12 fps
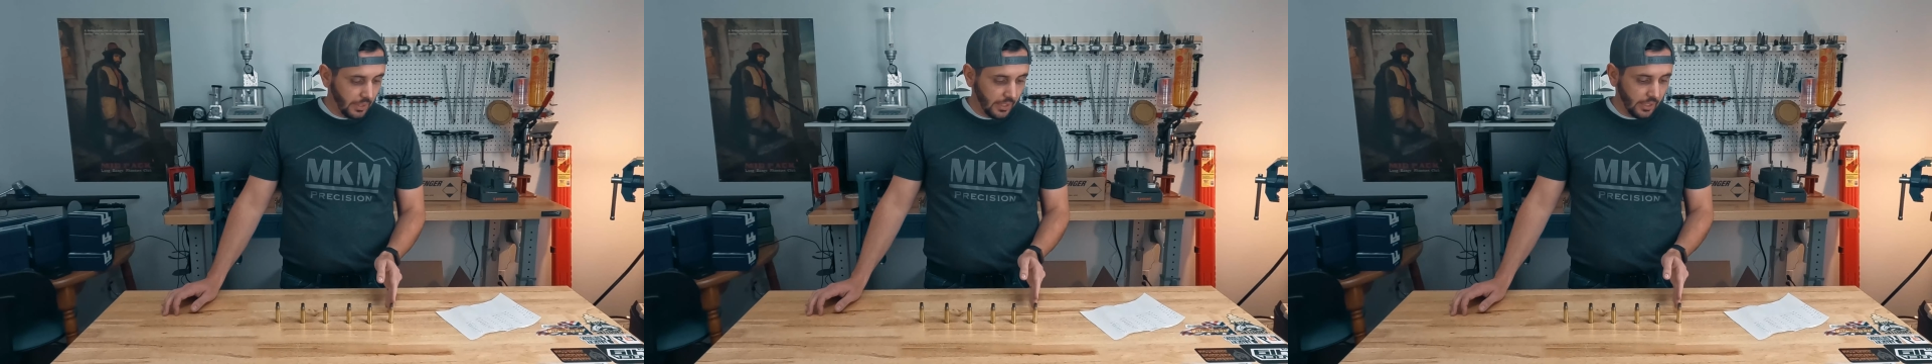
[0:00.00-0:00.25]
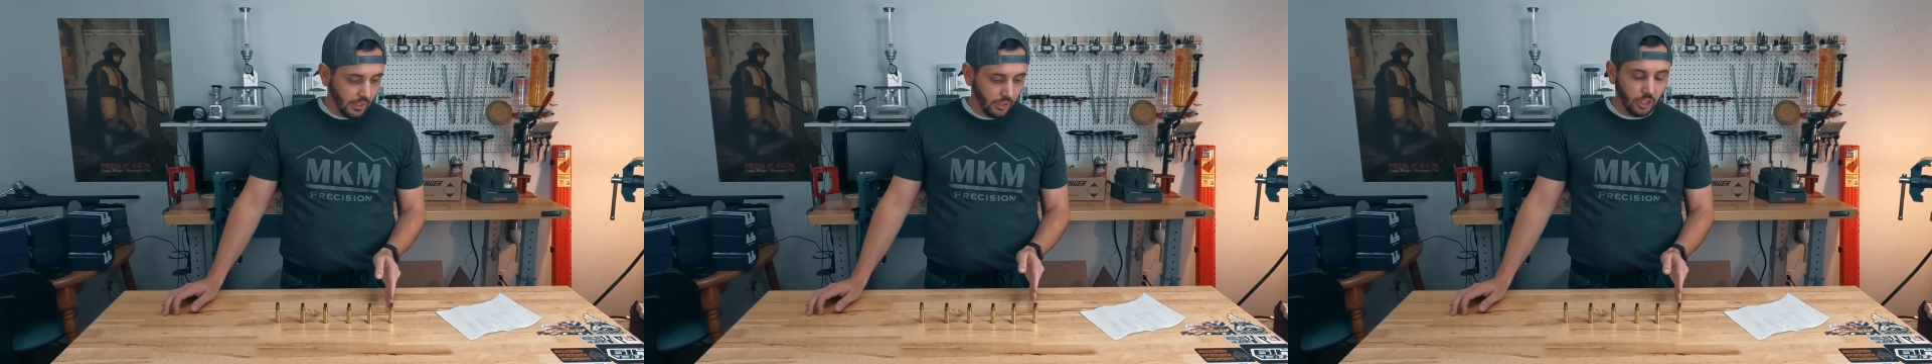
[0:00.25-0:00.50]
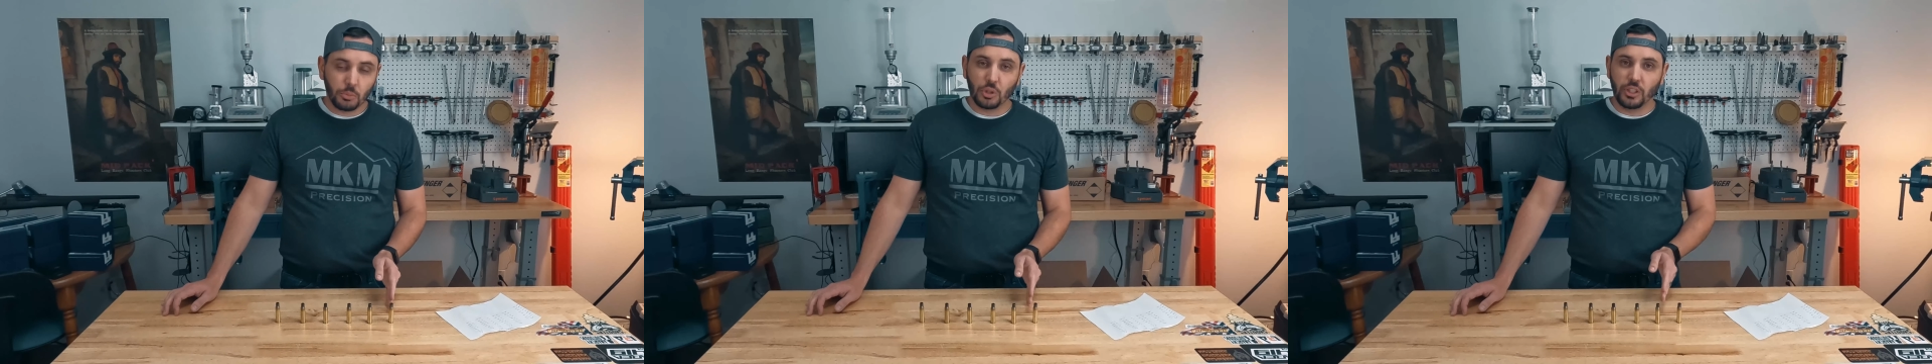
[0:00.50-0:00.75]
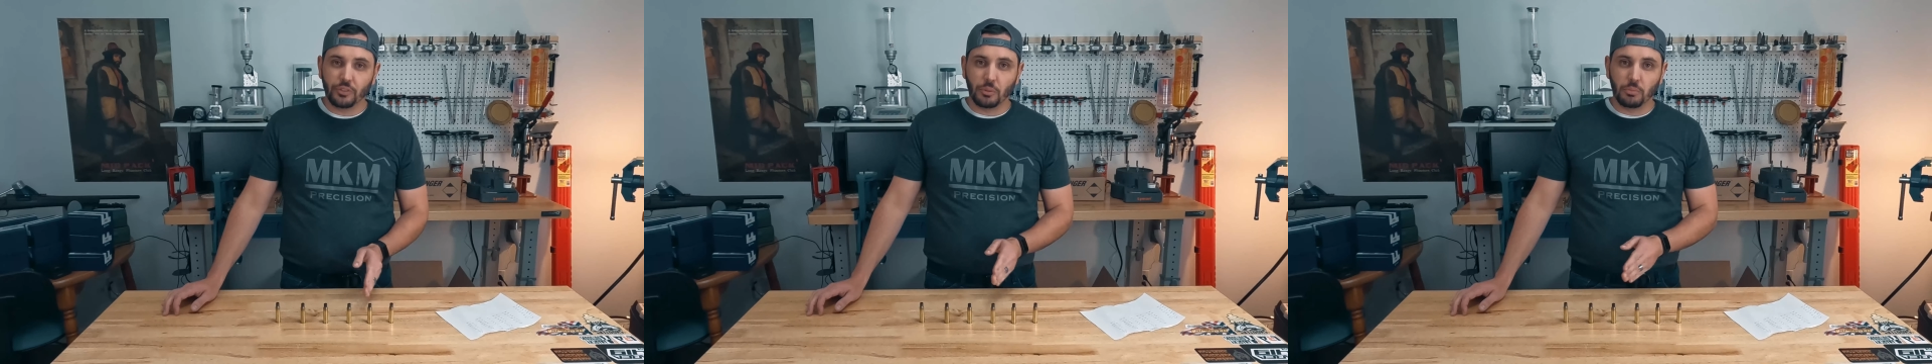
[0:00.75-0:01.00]
at a number of
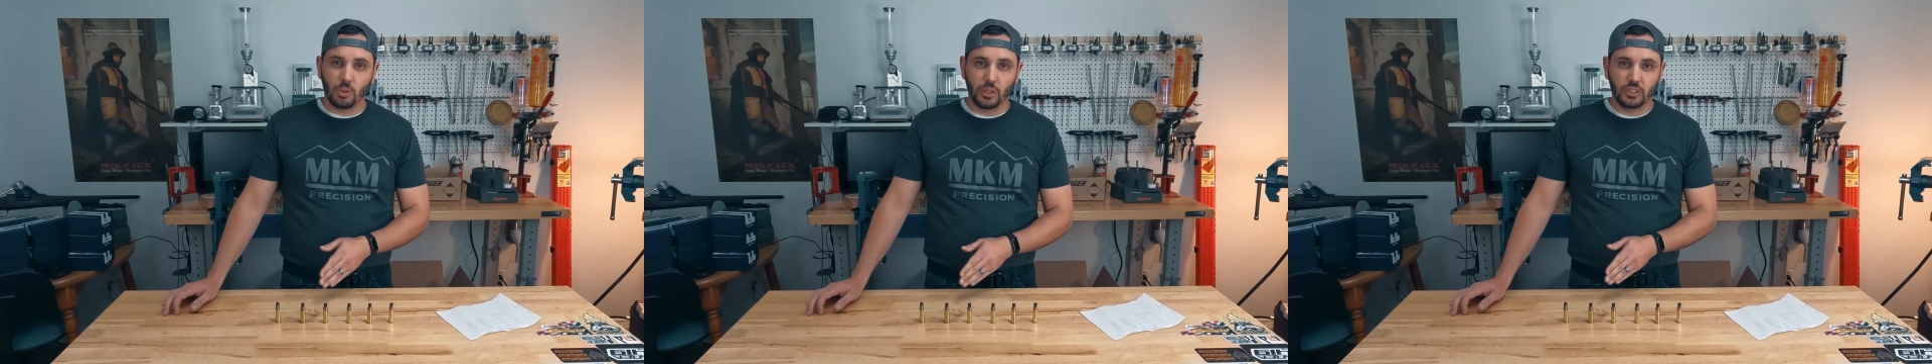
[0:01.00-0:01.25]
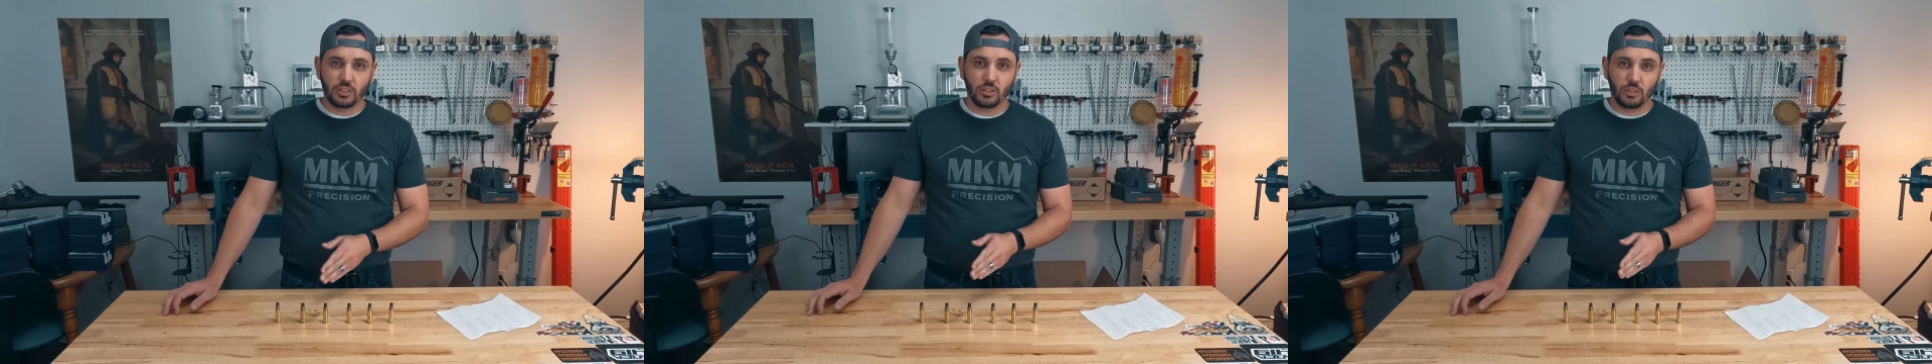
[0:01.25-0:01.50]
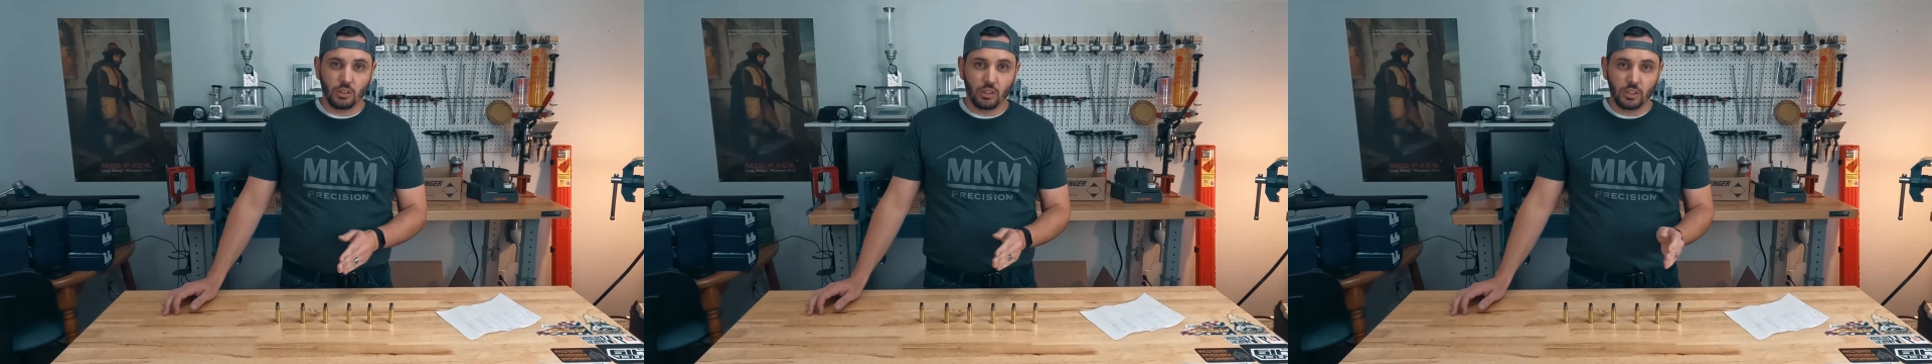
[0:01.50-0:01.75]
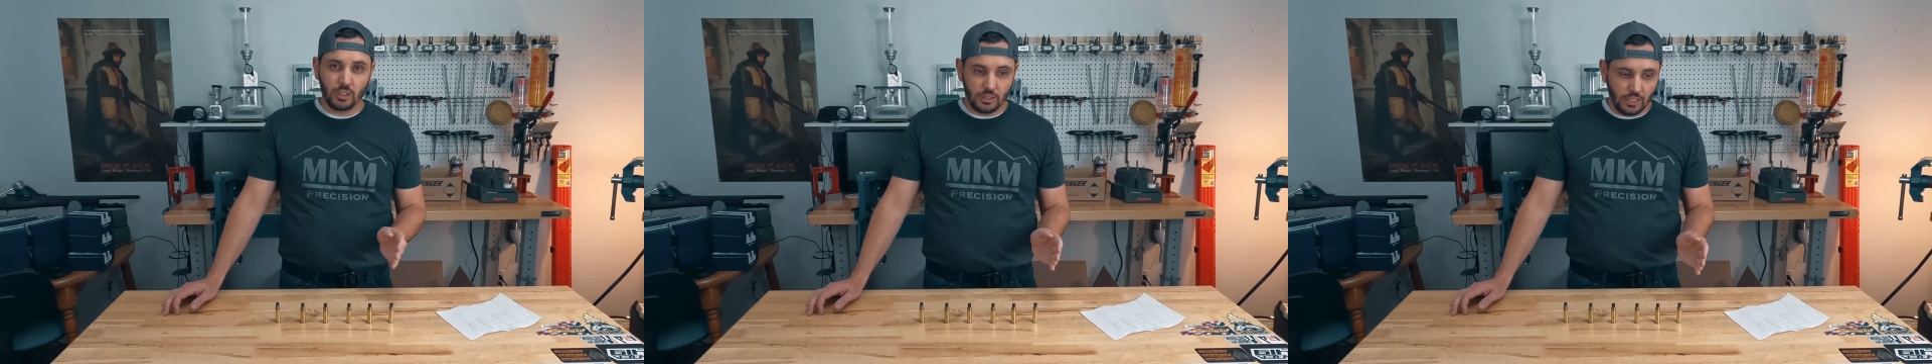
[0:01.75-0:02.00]
different points
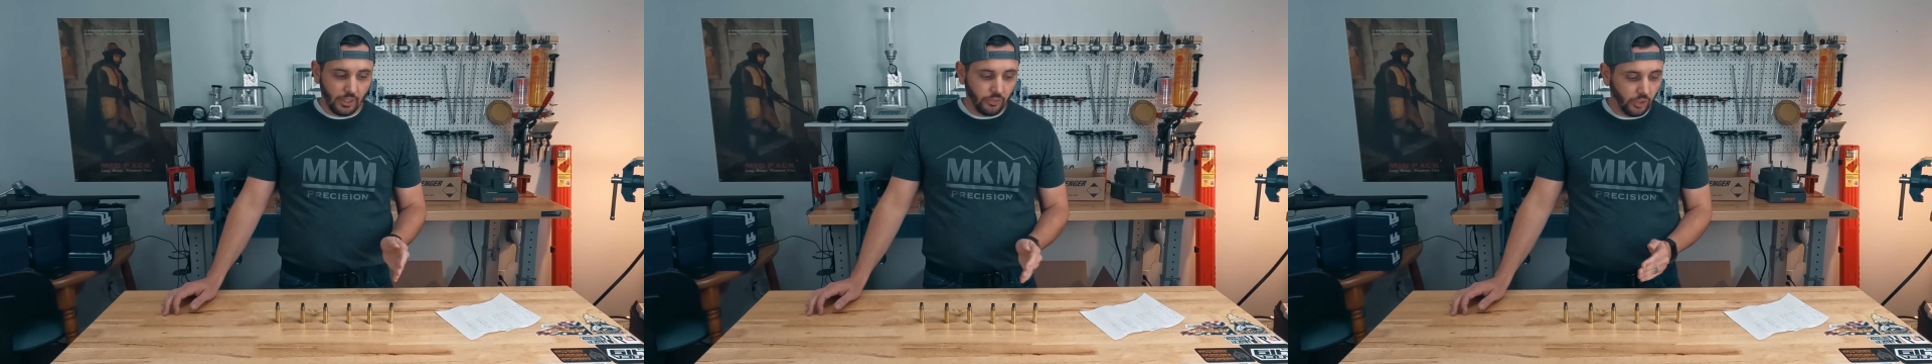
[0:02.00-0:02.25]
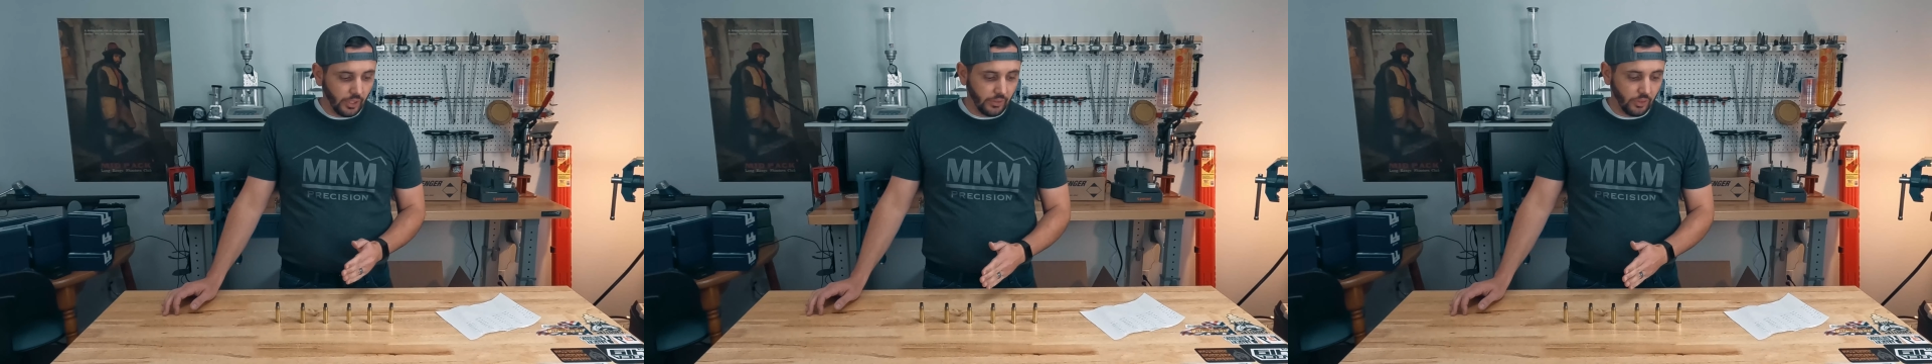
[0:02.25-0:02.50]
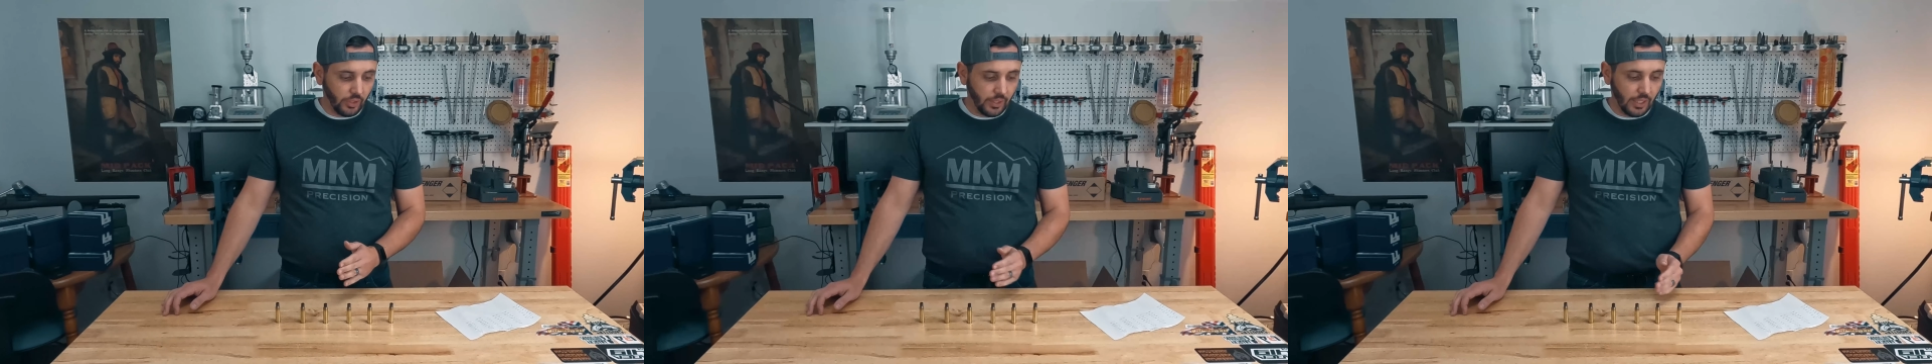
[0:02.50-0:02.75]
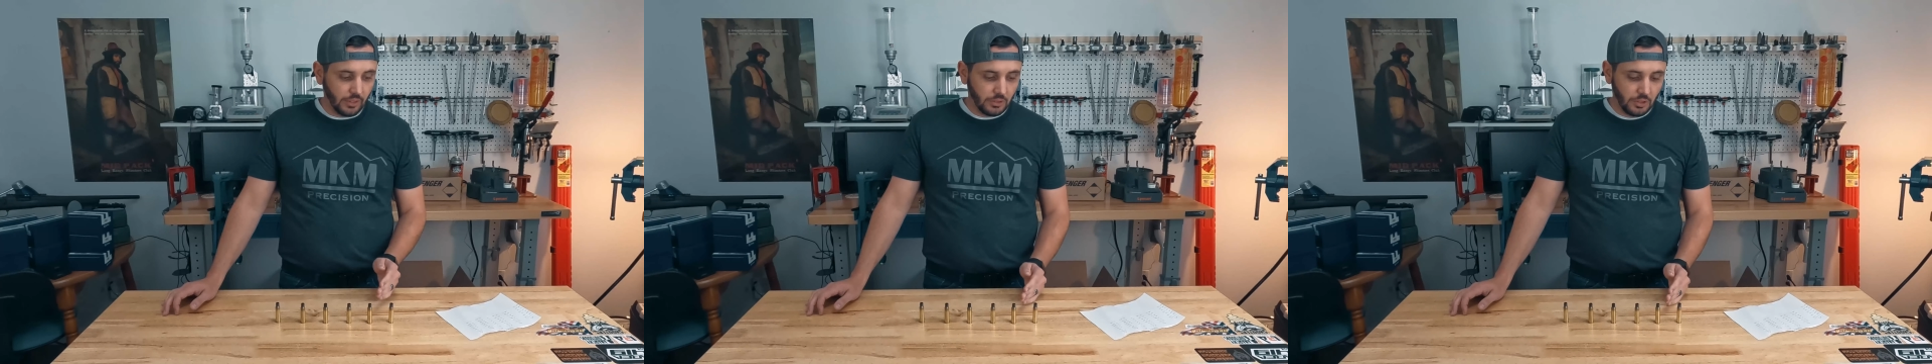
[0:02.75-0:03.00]
on down the length of the
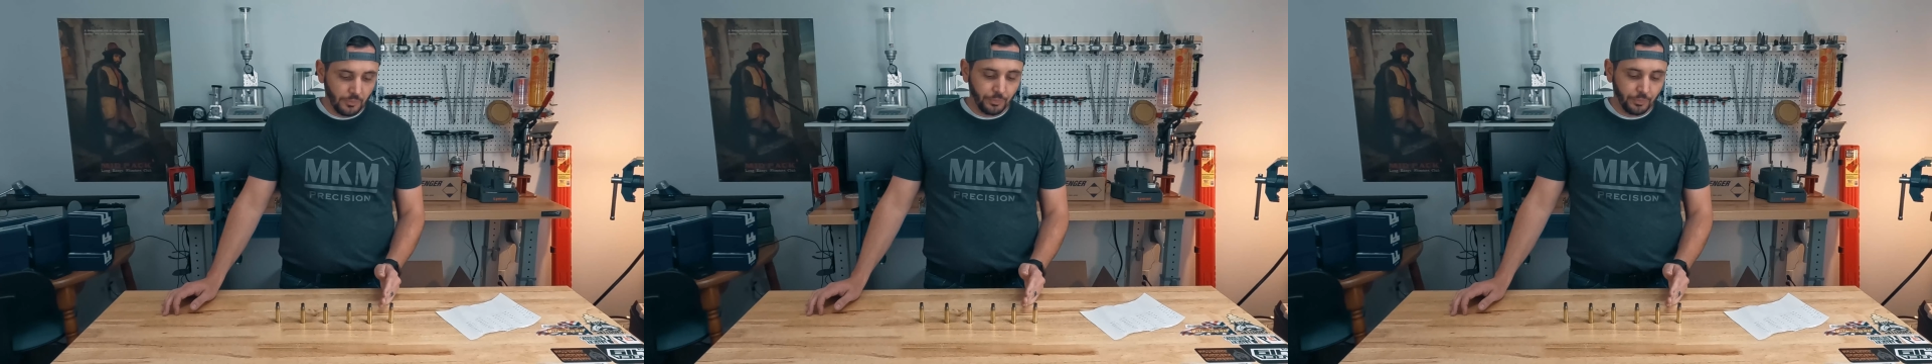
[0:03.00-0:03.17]
case.